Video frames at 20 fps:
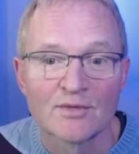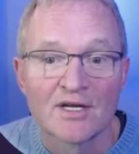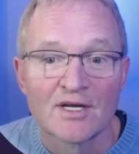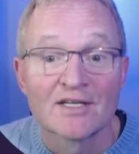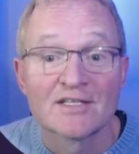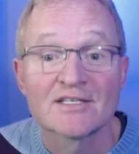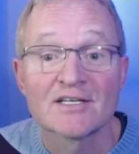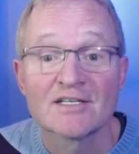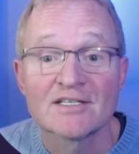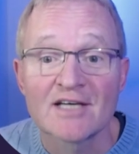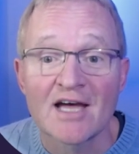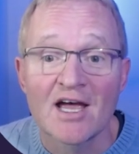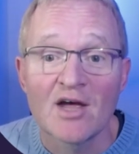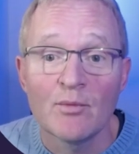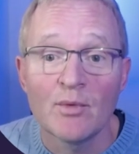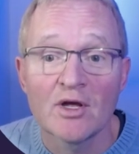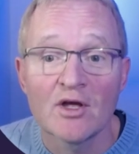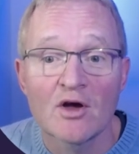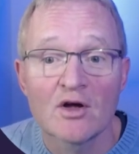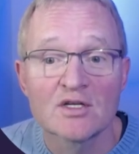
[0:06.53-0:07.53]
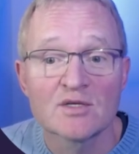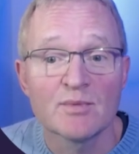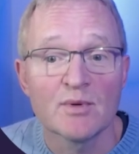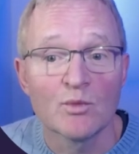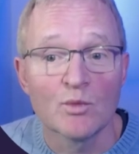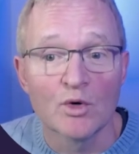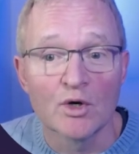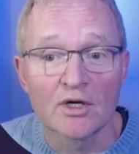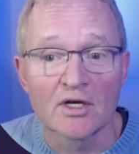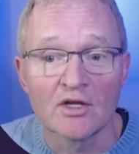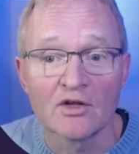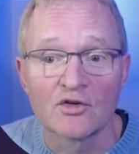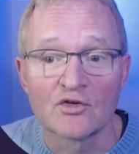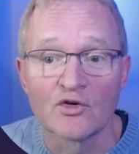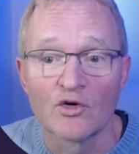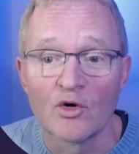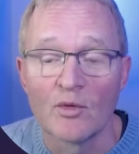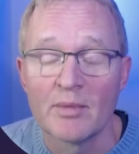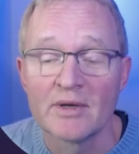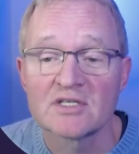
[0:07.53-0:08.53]
Today we're going to be working
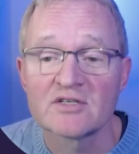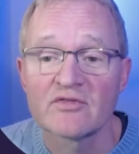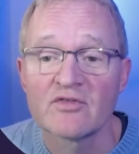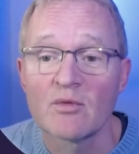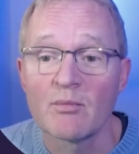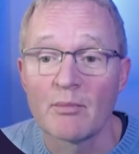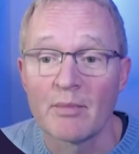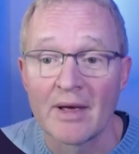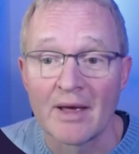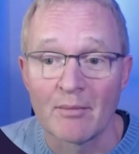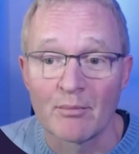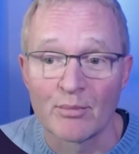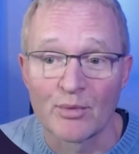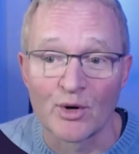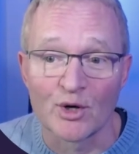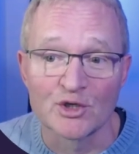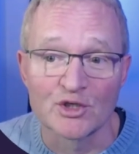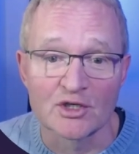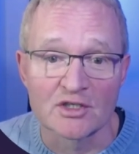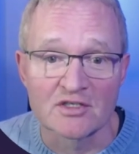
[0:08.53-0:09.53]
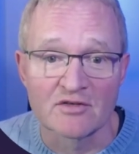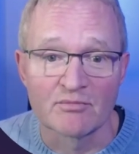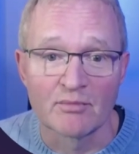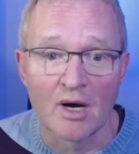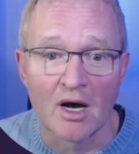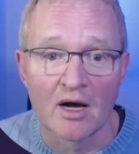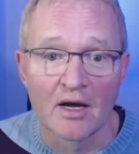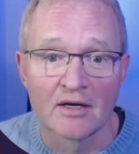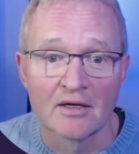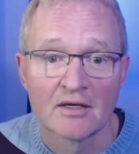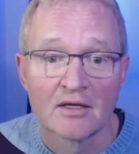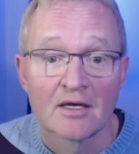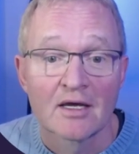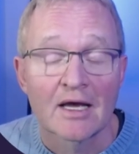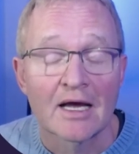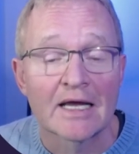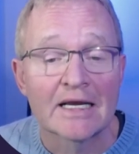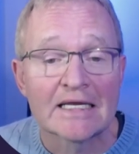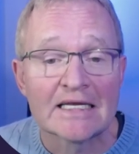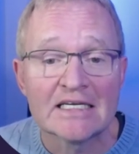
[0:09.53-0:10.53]
through a bit of a pet project of mine
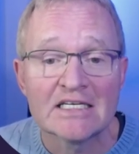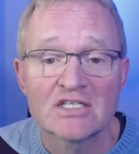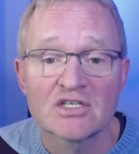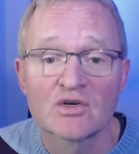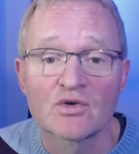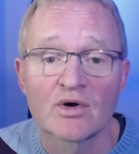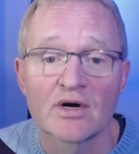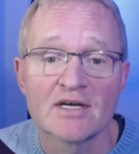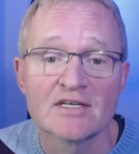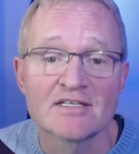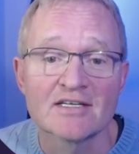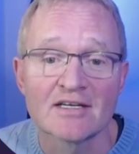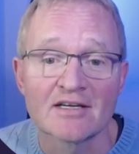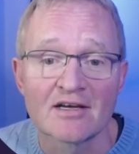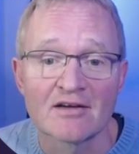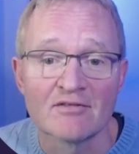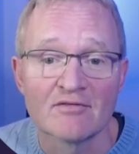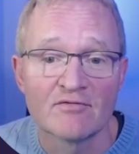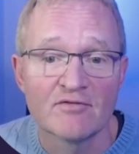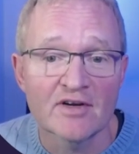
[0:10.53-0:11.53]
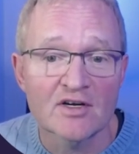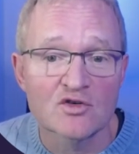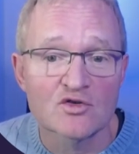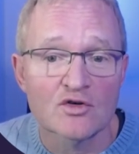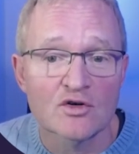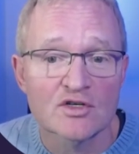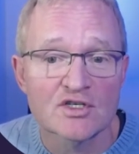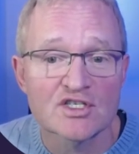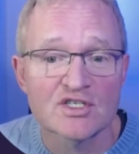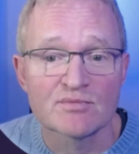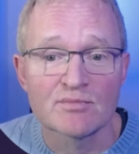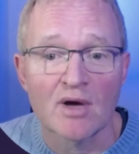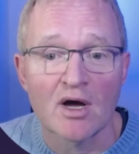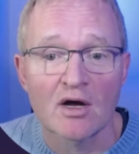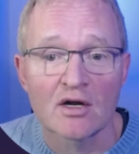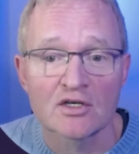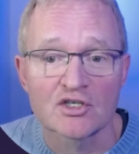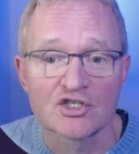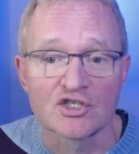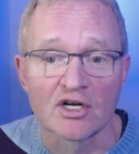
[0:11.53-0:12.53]
and integrating a Victron
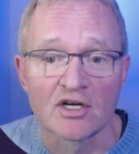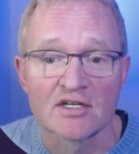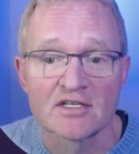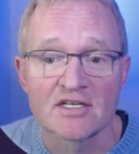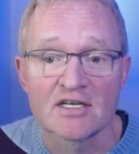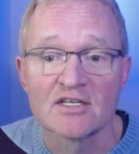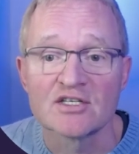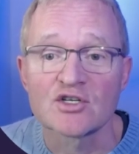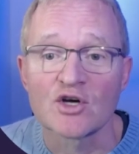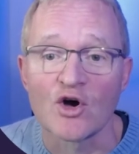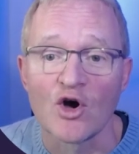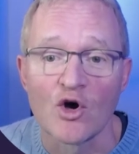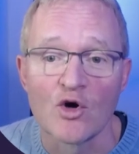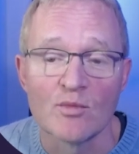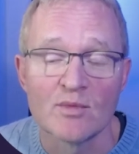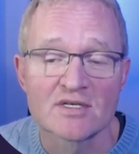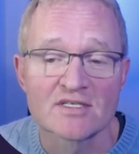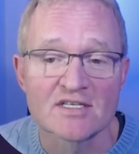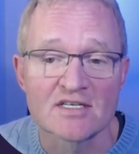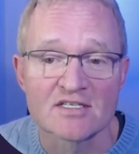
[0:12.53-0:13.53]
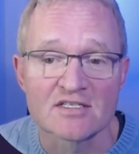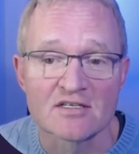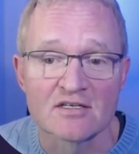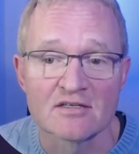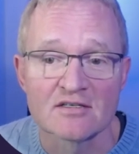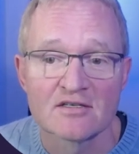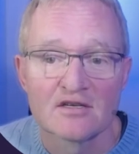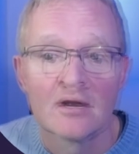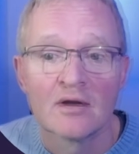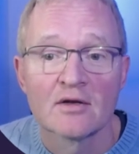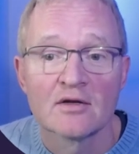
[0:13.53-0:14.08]
smart shunt into Home Assistant